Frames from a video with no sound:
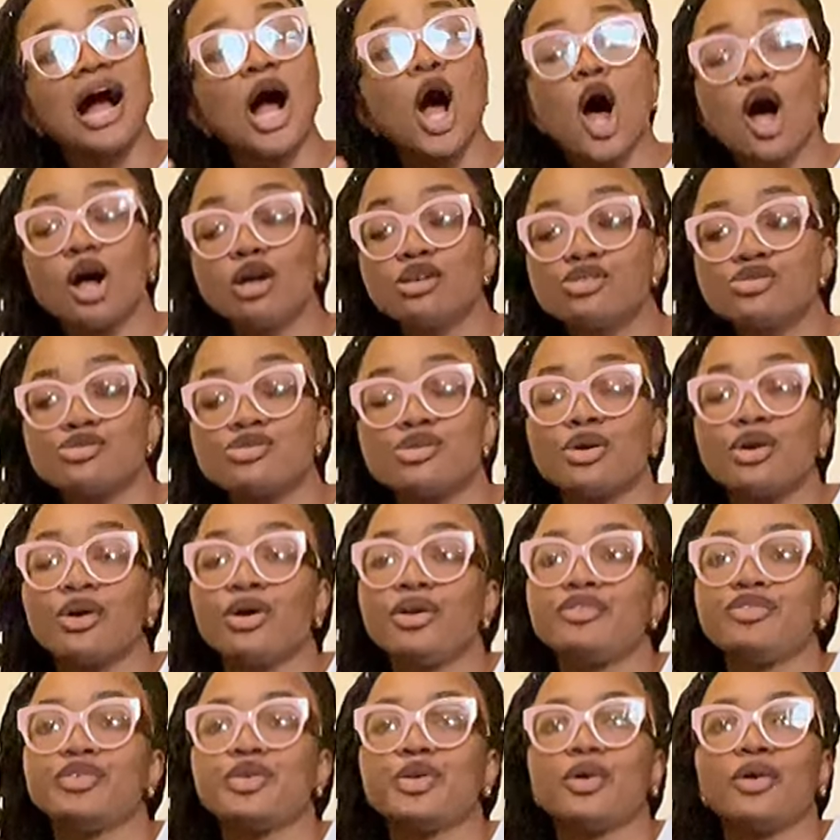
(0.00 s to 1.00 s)
Also,
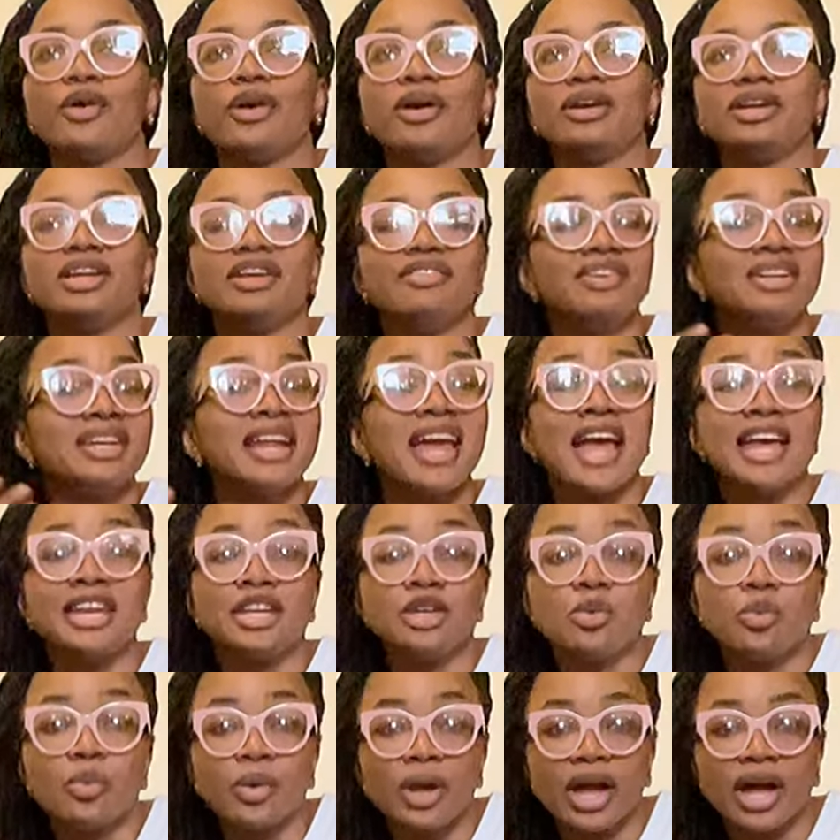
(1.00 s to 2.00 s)
if you're living
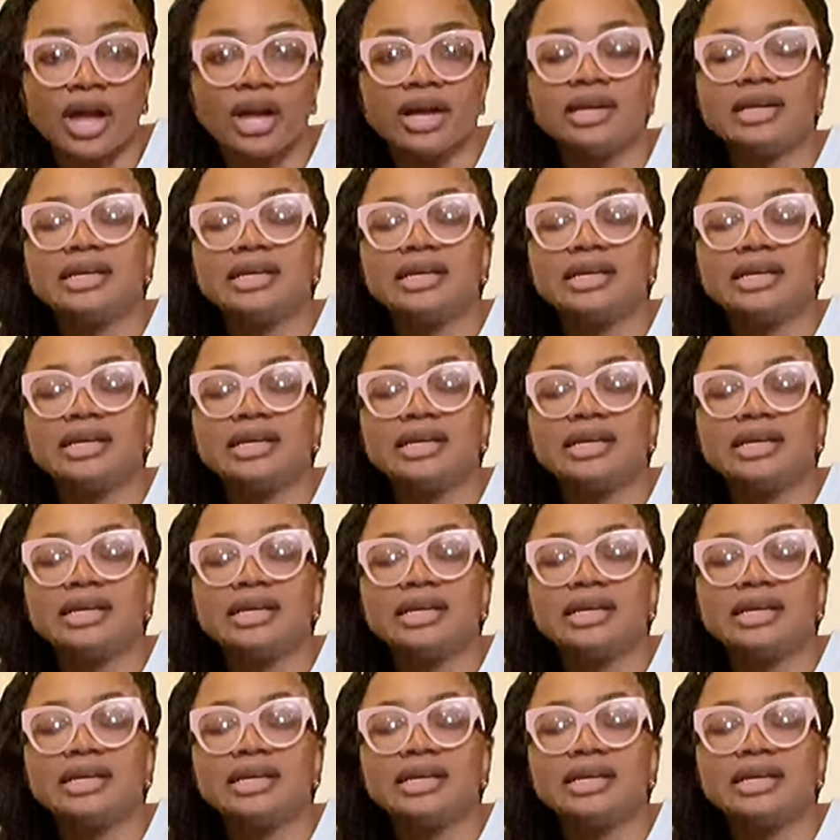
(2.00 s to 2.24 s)
anywhere,